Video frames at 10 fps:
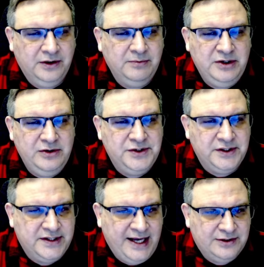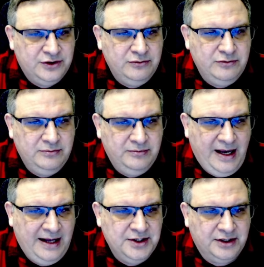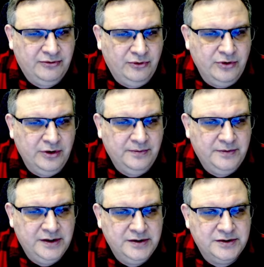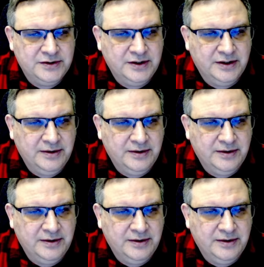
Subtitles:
to be using tattoo magic for his